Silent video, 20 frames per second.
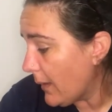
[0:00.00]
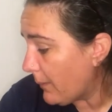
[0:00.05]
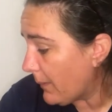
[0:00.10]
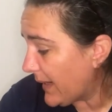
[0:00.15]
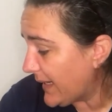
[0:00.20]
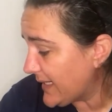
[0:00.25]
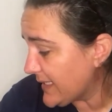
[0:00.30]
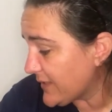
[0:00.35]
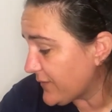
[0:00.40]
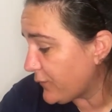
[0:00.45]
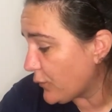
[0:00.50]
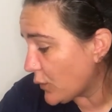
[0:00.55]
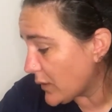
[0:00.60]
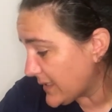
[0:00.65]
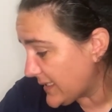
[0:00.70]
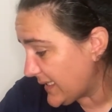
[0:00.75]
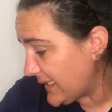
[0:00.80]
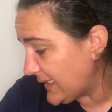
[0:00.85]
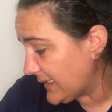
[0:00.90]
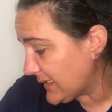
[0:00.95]
minus
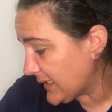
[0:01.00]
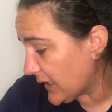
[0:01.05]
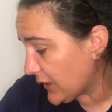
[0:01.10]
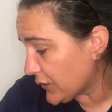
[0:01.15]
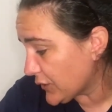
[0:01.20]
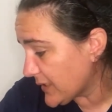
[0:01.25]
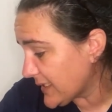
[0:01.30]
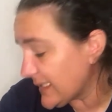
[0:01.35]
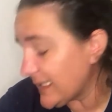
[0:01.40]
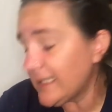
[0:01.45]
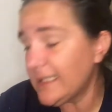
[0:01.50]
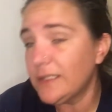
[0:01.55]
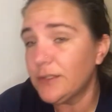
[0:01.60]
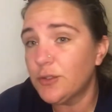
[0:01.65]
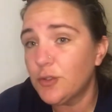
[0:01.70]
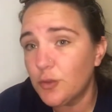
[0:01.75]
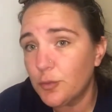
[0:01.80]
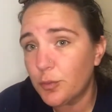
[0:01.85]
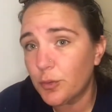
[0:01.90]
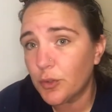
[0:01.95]
$14 in
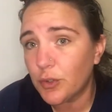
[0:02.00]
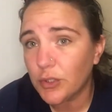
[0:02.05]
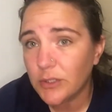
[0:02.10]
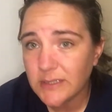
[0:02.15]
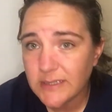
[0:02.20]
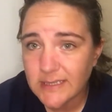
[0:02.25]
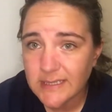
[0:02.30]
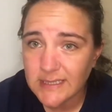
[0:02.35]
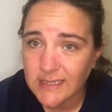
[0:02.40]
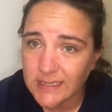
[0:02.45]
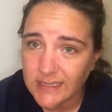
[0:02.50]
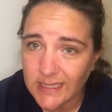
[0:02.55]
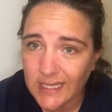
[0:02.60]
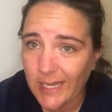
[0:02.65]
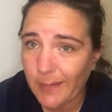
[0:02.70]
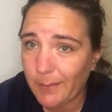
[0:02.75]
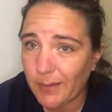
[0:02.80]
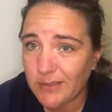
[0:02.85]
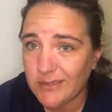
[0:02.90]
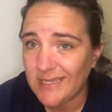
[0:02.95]
coupons, and it
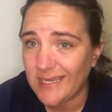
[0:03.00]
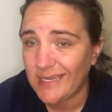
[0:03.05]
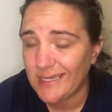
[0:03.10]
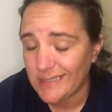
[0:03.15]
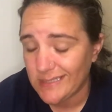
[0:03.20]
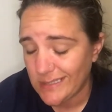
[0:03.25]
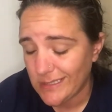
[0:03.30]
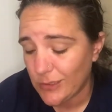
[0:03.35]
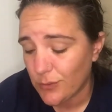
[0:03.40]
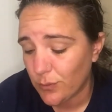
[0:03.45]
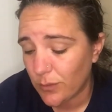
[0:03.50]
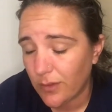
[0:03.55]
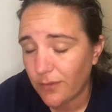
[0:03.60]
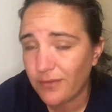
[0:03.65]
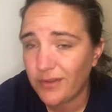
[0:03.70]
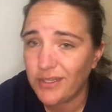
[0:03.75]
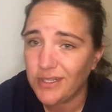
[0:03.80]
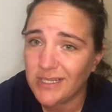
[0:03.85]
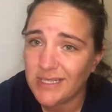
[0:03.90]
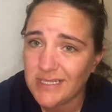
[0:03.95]
came out to $18.12,
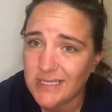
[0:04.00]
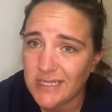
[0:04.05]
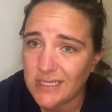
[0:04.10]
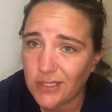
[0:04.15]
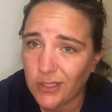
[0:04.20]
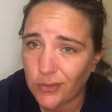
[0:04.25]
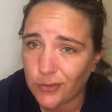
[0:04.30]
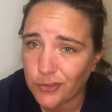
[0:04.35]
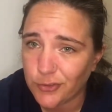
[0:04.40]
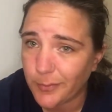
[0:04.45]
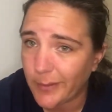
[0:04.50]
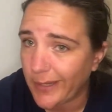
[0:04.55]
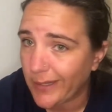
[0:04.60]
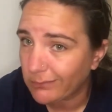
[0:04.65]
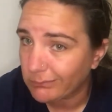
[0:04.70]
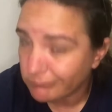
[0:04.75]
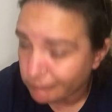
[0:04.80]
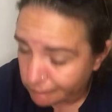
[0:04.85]
and you got $10 back.